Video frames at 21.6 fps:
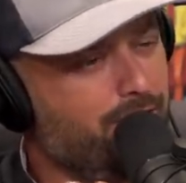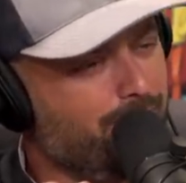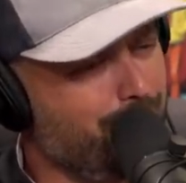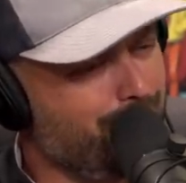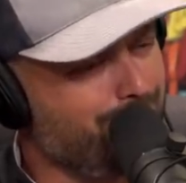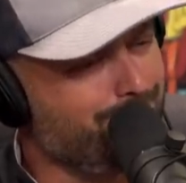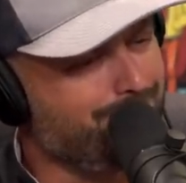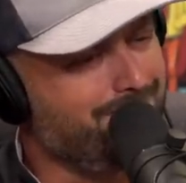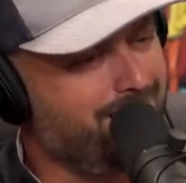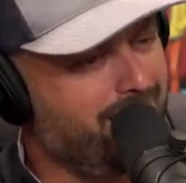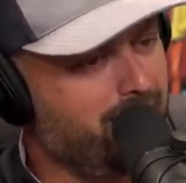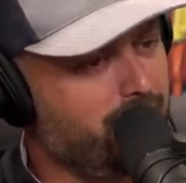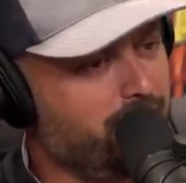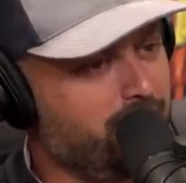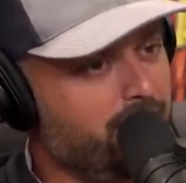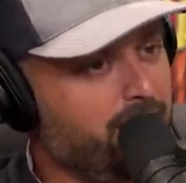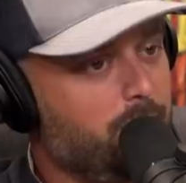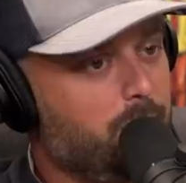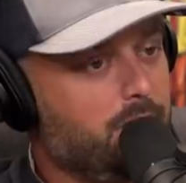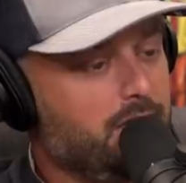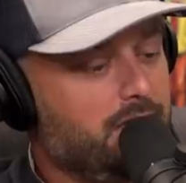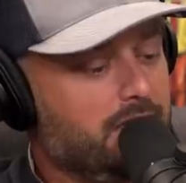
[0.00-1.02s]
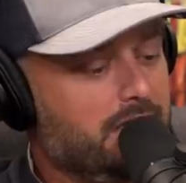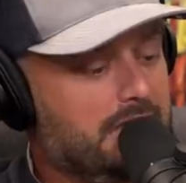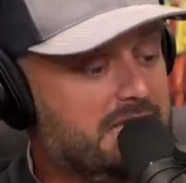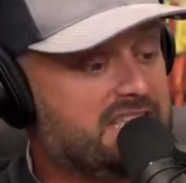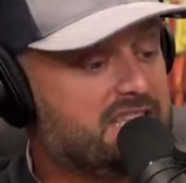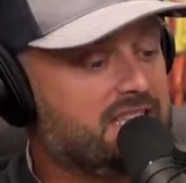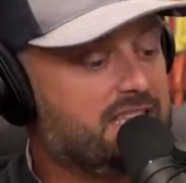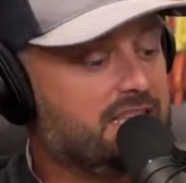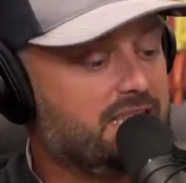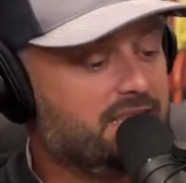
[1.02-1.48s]
go, I don't need to be
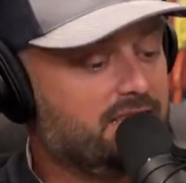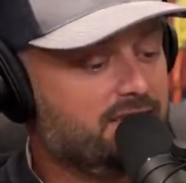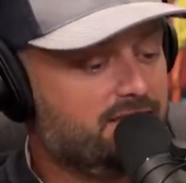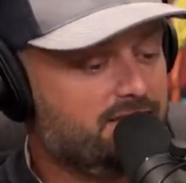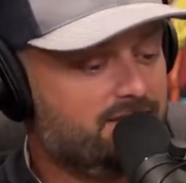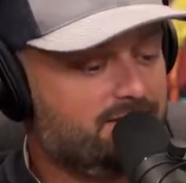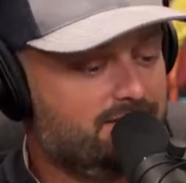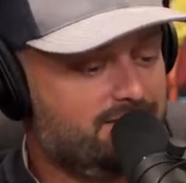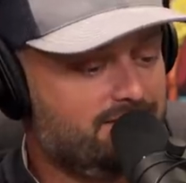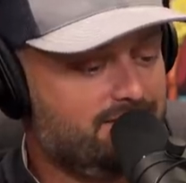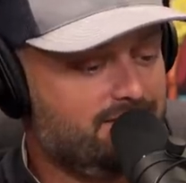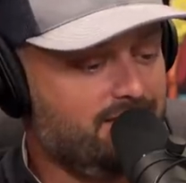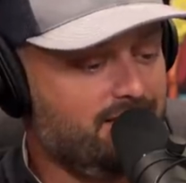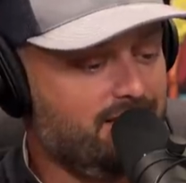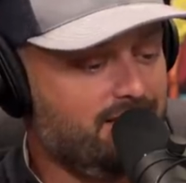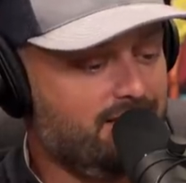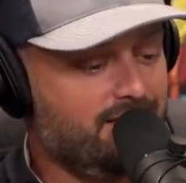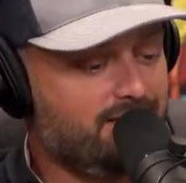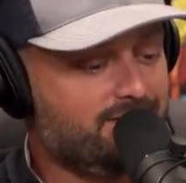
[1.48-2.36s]
listed. You know,